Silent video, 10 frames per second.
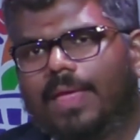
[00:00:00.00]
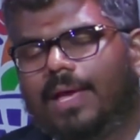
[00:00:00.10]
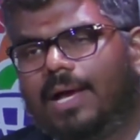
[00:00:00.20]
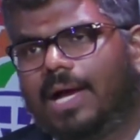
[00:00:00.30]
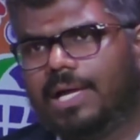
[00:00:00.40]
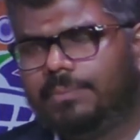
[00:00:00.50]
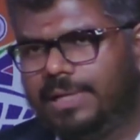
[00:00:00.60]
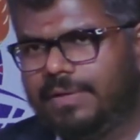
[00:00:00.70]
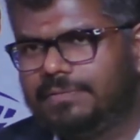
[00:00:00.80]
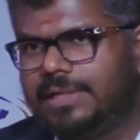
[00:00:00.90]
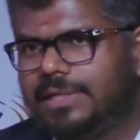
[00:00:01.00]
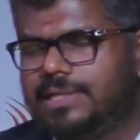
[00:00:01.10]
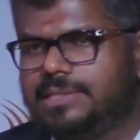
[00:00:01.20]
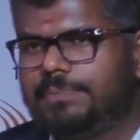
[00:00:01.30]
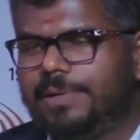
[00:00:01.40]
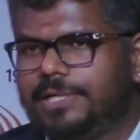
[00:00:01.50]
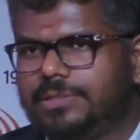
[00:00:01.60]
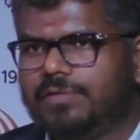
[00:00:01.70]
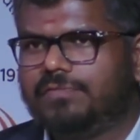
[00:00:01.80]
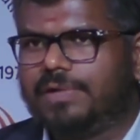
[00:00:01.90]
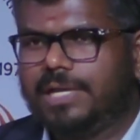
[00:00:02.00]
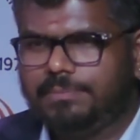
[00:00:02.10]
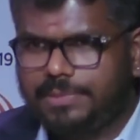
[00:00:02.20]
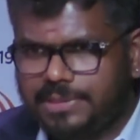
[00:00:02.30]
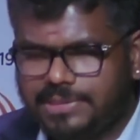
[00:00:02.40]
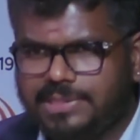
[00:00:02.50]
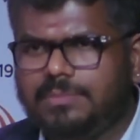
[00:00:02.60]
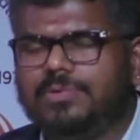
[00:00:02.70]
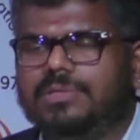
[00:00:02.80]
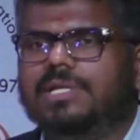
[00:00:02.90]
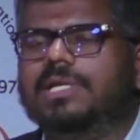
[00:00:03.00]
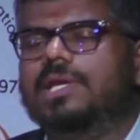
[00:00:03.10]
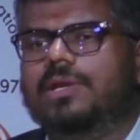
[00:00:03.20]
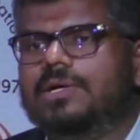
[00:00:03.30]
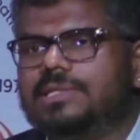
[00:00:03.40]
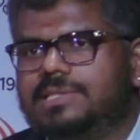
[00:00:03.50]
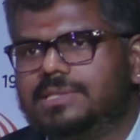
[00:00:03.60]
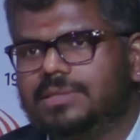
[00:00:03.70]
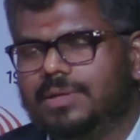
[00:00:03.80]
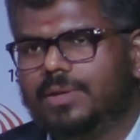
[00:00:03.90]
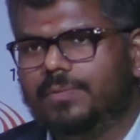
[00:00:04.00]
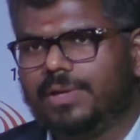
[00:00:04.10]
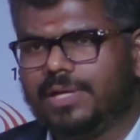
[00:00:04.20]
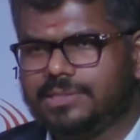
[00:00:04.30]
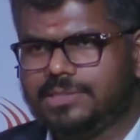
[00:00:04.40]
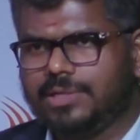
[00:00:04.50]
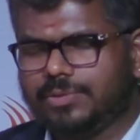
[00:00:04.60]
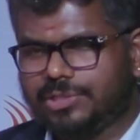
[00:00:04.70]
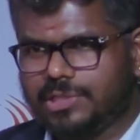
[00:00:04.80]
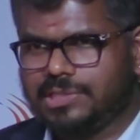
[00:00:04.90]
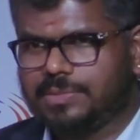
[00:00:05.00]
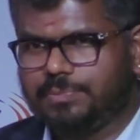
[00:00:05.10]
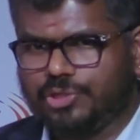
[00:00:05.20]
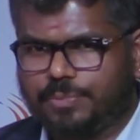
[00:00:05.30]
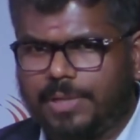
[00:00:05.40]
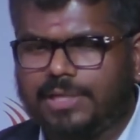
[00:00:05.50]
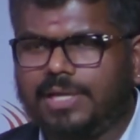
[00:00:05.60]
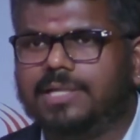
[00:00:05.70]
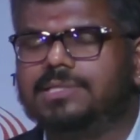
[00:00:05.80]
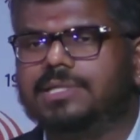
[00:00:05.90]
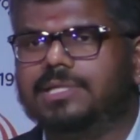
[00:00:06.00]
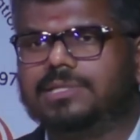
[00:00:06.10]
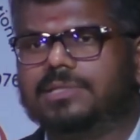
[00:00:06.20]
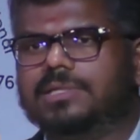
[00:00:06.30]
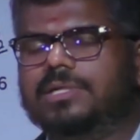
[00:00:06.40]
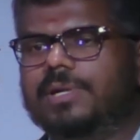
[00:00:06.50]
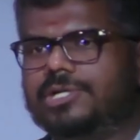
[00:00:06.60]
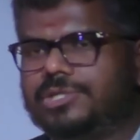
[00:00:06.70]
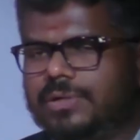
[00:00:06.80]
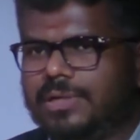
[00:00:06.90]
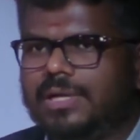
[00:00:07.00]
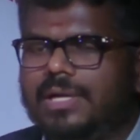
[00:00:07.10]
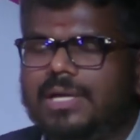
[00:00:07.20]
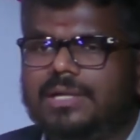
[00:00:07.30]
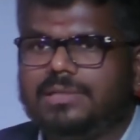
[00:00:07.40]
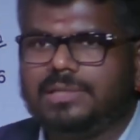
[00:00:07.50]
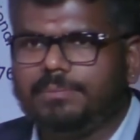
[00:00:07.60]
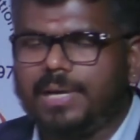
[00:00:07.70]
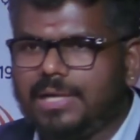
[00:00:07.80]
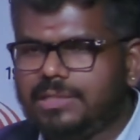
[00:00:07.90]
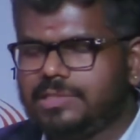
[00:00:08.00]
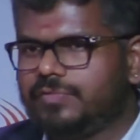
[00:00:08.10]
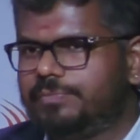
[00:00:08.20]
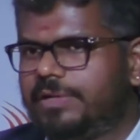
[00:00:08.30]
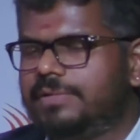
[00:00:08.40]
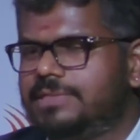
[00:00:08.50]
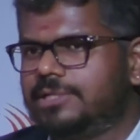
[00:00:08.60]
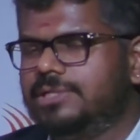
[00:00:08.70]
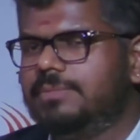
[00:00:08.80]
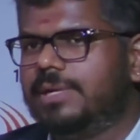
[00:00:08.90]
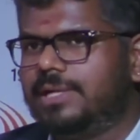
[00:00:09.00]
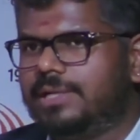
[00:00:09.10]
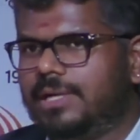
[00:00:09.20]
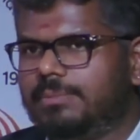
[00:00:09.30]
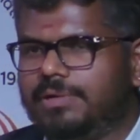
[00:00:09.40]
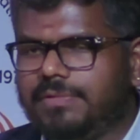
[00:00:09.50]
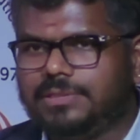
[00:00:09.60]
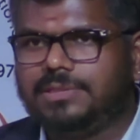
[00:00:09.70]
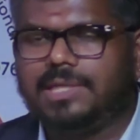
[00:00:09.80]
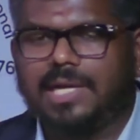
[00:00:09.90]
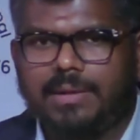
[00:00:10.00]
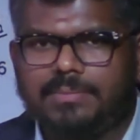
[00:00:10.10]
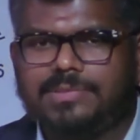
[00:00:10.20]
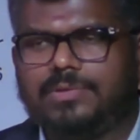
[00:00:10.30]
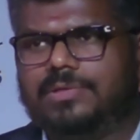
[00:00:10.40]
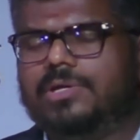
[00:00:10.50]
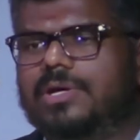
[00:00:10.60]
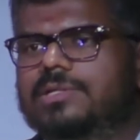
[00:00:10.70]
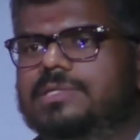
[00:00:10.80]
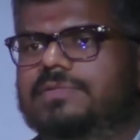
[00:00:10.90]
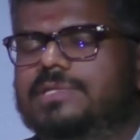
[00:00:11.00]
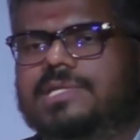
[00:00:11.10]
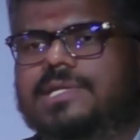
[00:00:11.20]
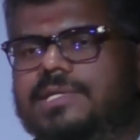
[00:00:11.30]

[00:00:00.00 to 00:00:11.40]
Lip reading: I believe that it is a picture of vibrancy more than chaos, where institutions push back against each other to ensure that the balance of power is actually maintained between the three arms or the organs of the state,